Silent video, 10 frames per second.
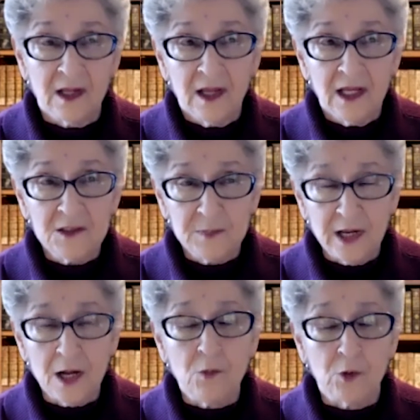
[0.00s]
it's
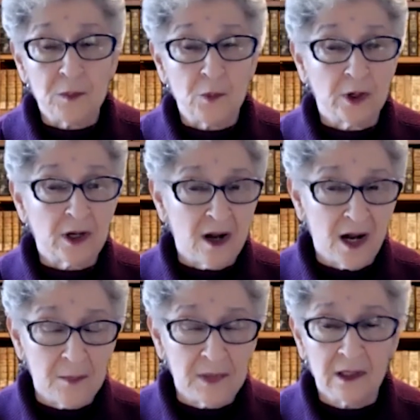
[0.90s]
become more and more
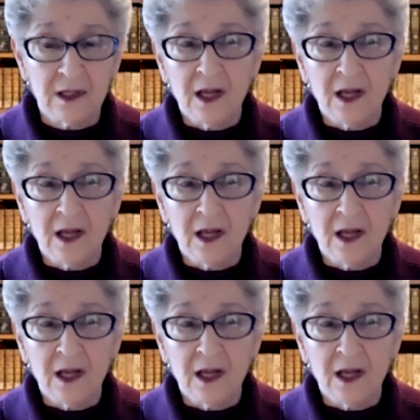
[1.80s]
common,